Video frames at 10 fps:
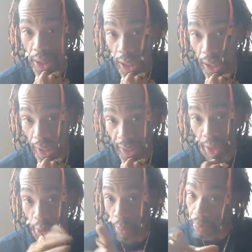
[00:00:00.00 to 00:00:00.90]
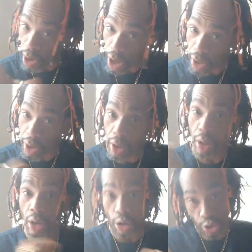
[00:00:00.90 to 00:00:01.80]
Not no parlor
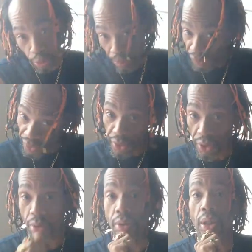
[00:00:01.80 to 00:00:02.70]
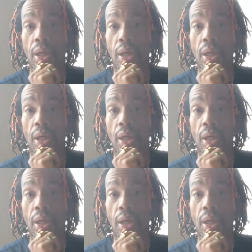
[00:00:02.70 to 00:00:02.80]
or superficial.